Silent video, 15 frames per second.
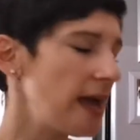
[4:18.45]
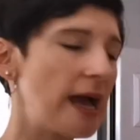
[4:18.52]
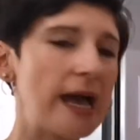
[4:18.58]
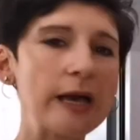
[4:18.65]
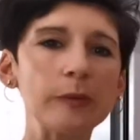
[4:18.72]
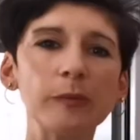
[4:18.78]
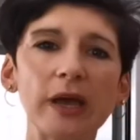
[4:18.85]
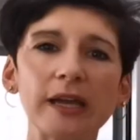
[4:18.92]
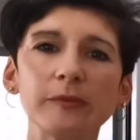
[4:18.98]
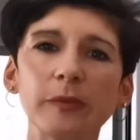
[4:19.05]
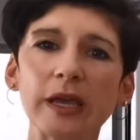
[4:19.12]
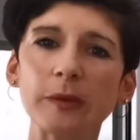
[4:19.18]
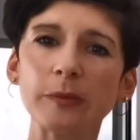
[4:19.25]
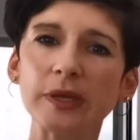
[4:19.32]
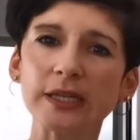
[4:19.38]
and
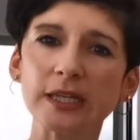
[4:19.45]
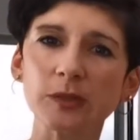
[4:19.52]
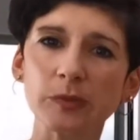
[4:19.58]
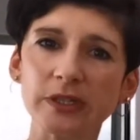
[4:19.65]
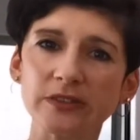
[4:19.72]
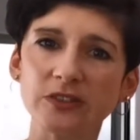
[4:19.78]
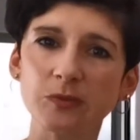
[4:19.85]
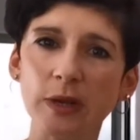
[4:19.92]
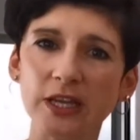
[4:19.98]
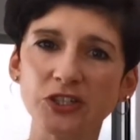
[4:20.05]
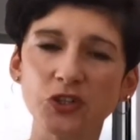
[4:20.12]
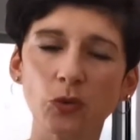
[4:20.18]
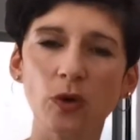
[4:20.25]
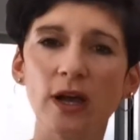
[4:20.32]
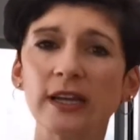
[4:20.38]
maybe a little bit of splash
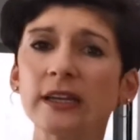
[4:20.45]
of wine.